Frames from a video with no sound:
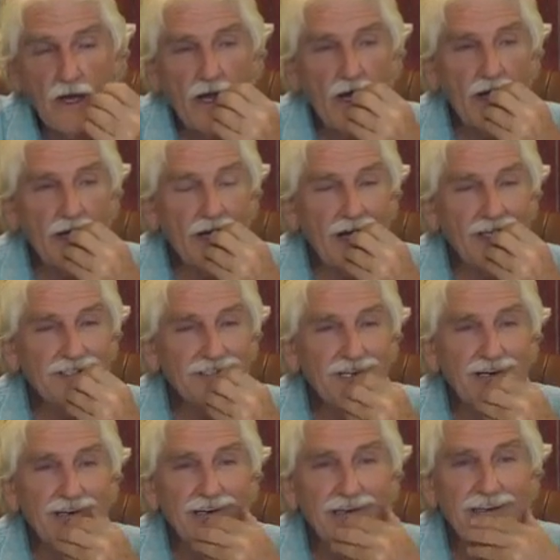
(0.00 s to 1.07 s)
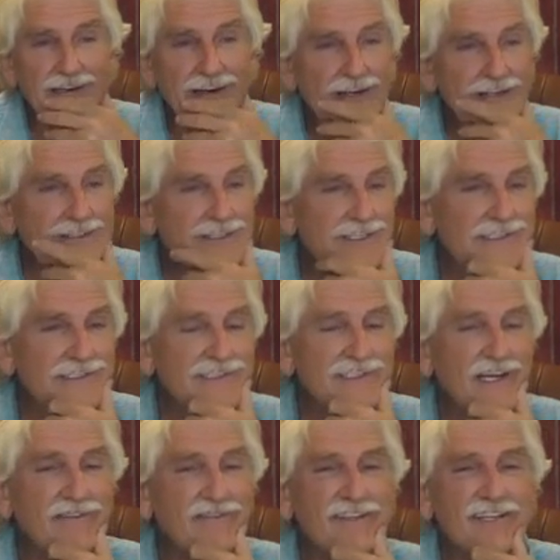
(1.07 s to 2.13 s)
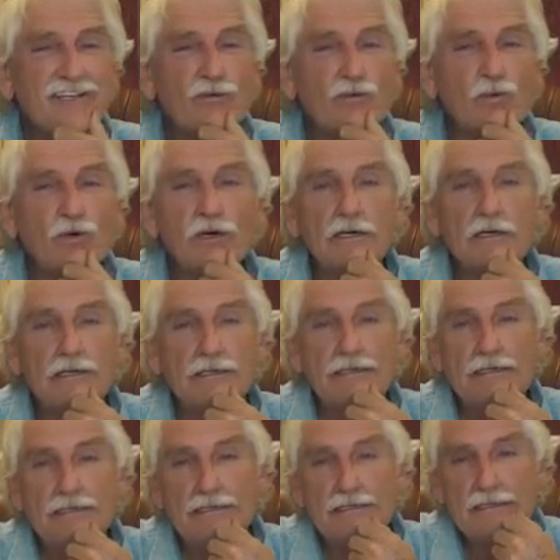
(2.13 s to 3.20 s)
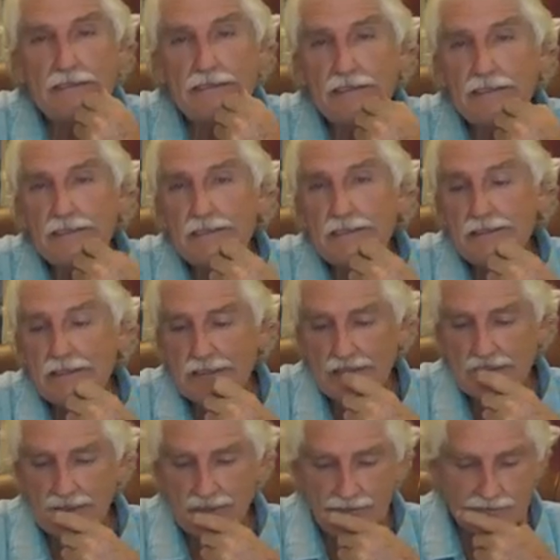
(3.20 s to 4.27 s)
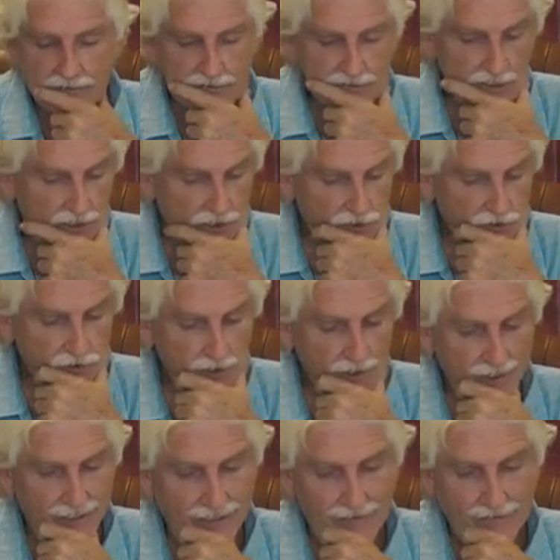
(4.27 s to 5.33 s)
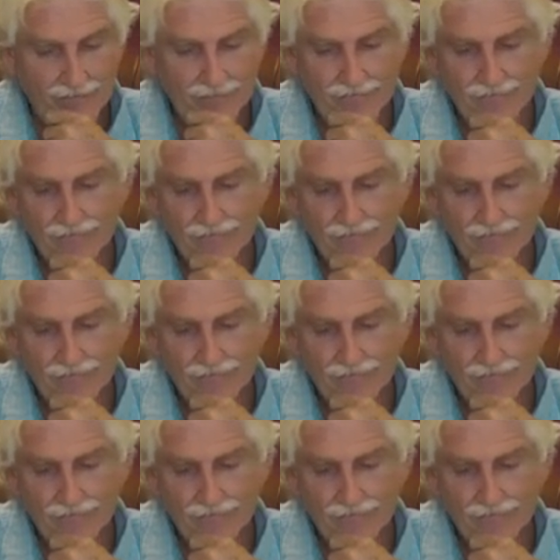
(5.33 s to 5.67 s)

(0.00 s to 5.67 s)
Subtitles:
I started in 1971. So,